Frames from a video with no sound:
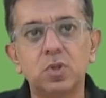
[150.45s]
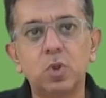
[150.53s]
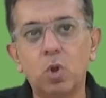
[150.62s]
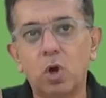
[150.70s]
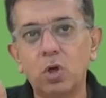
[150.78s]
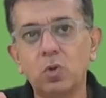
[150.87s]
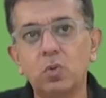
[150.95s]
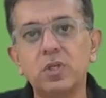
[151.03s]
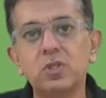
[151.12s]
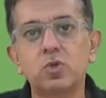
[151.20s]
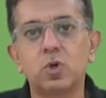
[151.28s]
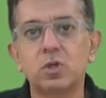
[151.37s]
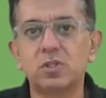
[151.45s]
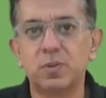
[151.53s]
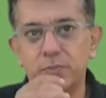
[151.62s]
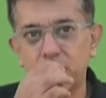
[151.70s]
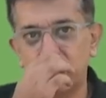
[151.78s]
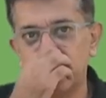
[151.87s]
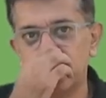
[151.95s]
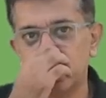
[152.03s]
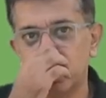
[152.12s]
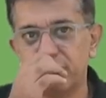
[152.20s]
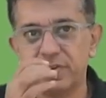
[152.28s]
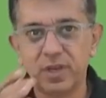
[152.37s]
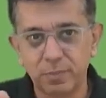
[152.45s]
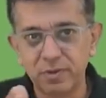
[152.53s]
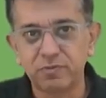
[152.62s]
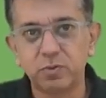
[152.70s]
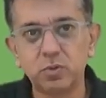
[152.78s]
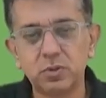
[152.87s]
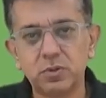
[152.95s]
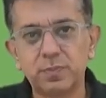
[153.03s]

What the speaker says: not only stocks the products of Yummy Foods,